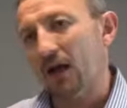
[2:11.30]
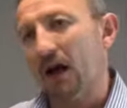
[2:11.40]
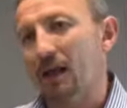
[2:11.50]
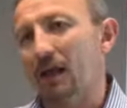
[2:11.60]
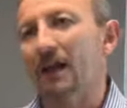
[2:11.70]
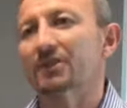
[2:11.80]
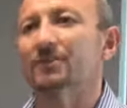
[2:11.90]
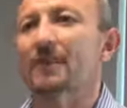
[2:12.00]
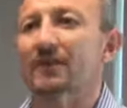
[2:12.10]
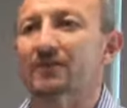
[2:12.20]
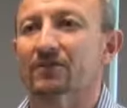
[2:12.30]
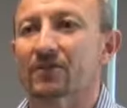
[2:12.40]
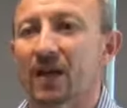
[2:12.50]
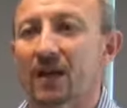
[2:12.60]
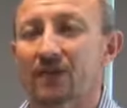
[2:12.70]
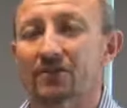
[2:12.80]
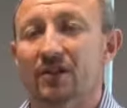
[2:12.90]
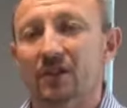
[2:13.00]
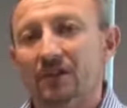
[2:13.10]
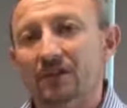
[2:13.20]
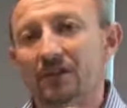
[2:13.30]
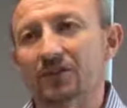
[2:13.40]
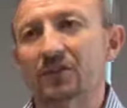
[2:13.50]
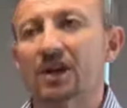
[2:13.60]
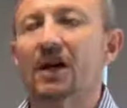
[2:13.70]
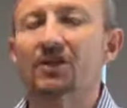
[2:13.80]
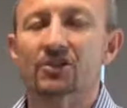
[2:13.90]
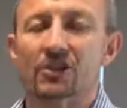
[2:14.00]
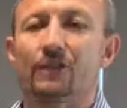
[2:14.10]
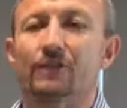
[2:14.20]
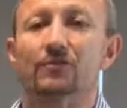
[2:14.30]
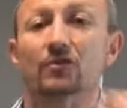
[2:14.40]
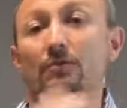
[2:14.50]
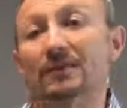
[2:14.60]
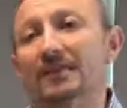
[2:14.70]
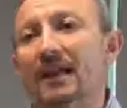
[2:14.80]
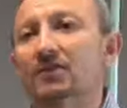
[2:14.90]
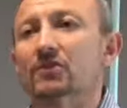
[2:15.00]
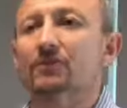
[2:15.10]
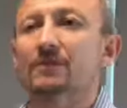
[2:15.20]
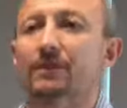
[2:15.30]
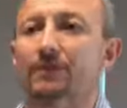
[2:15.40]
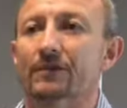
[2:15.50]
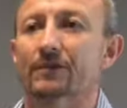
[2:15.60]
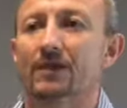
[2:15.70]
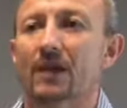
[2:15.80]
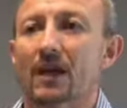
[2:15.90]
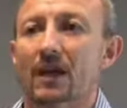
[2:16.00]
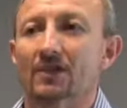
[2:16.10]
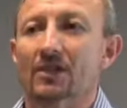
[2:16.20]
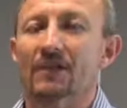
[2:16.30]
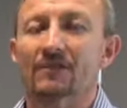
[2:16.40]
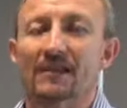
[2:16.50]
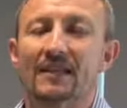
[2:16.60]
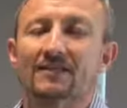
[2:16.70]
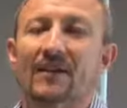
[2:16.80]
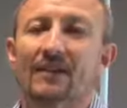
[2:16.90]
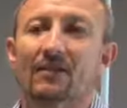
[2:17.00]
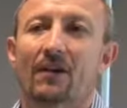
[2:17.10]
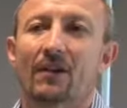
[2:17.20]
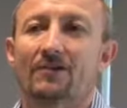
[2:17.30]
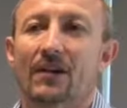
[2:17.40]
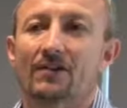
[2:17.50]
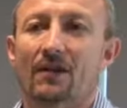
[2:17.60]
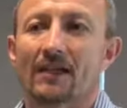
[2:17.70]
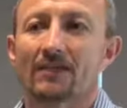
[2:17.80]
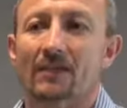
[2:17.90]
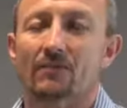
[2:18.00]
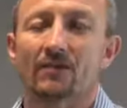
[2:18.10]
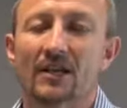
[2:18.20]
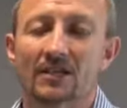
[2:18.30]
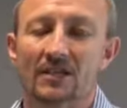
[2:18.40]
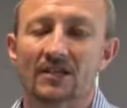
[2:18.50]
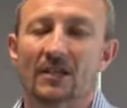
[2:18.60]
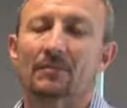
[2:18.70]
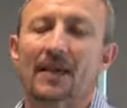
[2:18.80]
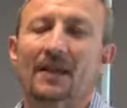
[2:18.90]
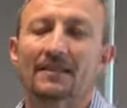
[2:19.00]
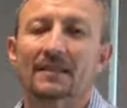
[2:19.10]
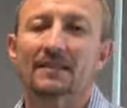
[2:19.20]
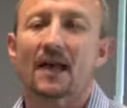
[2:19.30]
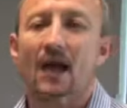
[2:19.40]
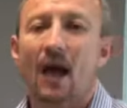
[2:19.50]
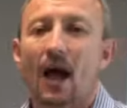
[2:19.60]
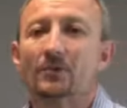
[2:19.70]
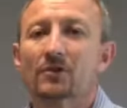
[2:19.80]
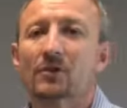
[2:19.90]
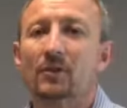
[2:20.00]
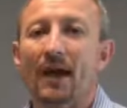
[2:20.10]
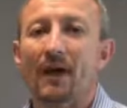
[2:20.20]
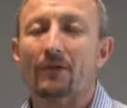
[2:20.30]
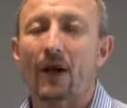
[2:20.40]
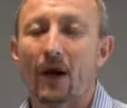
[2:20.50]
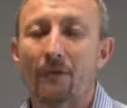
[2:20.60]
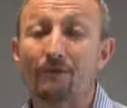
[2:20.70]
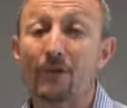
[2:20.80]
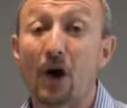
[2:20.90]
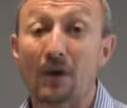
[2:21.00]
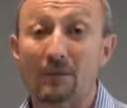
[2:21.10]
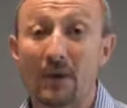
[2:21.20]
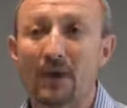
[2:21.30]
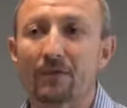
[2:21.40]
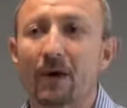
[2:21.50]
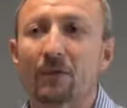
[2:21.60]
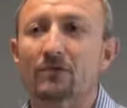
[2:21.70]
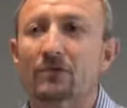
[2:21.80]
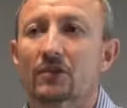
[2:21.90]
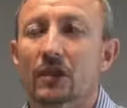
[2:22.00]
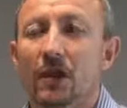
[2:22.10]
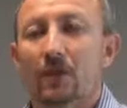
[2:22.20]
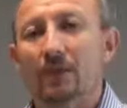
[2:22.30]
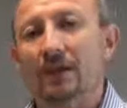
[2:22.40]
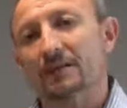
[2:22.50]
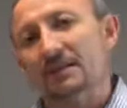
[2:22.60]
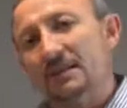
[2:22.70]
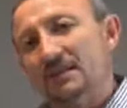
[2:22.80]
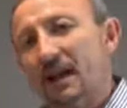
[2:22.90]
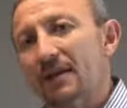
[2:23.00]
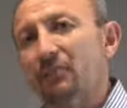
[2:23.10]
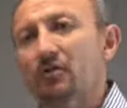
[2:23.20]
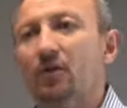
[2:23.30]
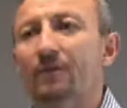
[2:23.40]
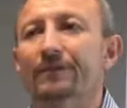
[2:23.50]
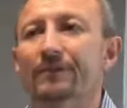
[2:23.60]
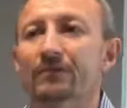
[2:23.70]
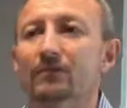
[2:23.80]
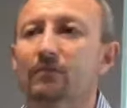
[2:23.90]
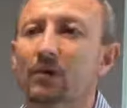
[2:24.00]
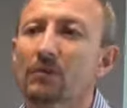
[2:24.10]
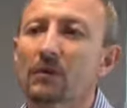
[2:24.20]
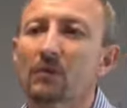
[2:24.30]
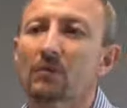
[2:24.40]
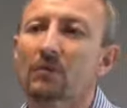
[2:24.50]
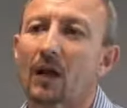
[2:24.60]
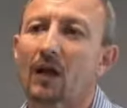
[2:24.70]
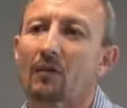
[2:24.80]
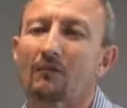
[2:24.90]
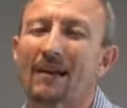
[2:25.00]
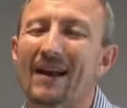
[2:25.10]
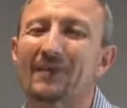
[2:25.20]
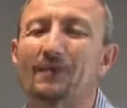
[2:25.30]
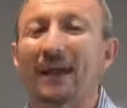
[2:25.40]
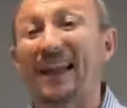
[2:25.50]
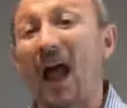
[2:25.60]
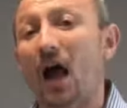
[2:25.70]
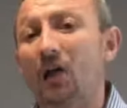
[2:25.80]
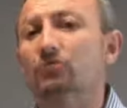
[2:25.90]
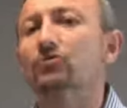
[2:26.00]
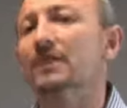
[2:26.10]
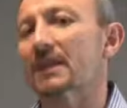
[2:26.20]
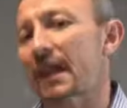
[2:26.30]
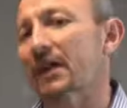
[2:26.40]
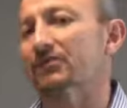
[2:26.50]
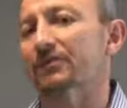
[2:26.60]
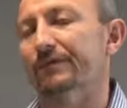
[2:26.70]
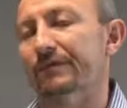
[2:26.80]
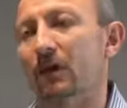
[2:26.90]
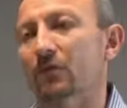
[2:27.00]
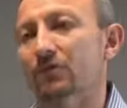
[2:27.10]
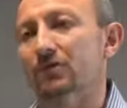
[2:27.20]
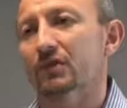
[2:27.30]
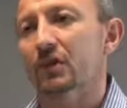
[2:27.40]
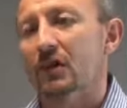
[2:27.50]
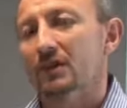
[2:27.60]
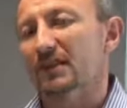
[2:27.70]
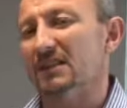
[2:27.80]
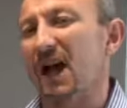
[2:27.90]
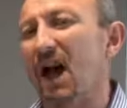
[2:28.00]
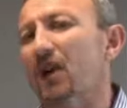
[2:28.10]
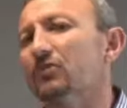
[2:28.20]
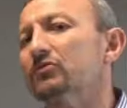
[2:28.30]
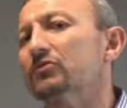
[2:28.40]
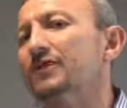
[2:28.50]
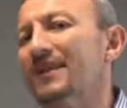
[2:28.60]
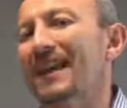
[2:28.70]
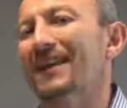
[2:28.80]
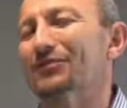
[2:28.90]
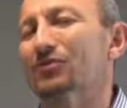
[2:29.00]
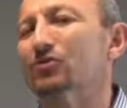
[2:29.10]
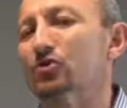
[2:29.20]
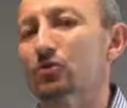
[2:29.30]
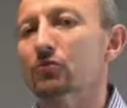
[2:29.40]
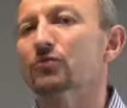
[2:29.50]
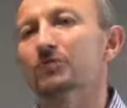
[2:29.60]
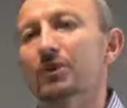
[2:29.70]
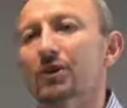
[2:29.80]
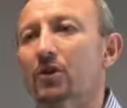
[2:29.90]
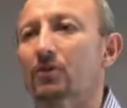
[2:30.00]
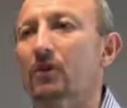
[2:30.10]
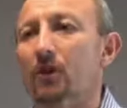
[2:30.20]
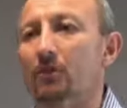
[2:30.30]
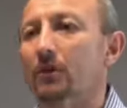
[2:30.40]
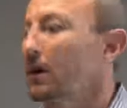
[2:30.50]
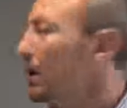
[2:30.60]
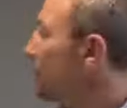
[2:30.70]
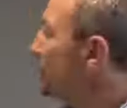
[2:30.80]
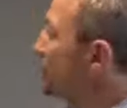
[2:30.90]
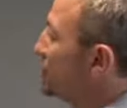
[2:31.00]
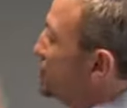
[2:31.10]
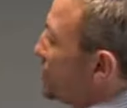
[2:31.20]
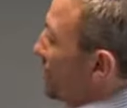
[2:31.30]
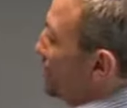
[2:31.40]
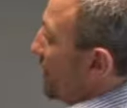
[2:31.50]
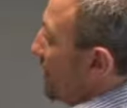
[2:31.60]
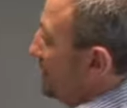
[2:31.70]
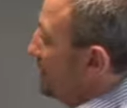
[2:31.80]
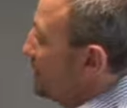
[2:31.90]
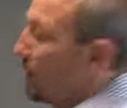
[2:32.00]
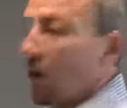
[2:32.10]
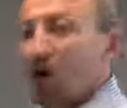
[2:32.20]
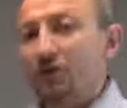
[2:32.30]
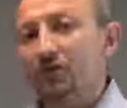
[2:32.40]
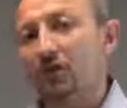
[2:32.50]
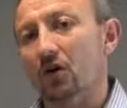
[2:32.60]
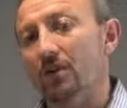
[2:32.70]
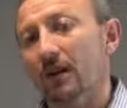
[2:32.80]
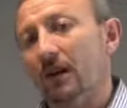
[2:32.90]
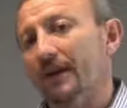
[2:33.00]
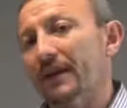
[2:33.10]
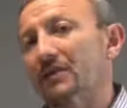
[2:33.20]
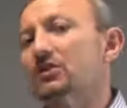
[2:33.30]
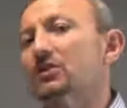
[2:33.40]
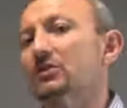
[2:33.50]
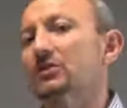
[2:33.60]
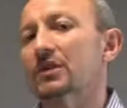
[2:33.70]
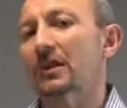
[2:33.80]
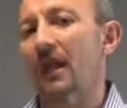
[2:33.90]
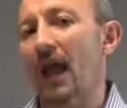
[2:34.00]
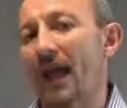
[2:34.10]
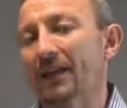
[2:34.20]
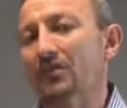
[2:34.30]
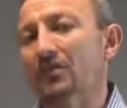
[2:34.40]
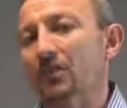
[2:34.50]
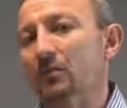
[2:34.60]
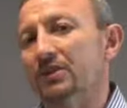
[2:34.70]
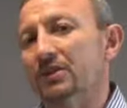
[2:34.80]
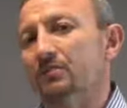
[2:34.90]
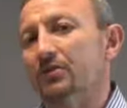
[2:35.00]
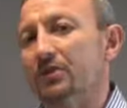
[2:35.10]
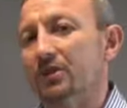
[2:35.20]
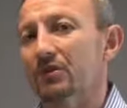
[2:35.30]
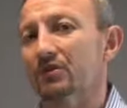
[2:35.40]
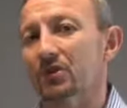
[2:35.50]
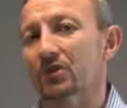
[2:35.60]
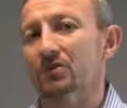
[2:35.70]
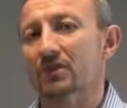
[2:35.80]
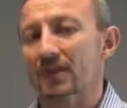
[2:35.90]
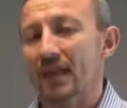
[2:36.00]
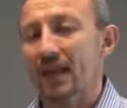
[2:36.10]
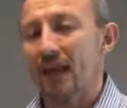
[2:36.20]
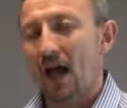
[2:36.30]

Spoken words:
large amounts of charge. Now the charge difference or potential difference achieved in these Van de Graaf generators can reach in some cases up to about 5 megavolts. But this tabletop version probably will go around about 100,000 volts. So that's 100,000 joules per coulomb, which is generated on the top. And that is due to the energy which is produced due to the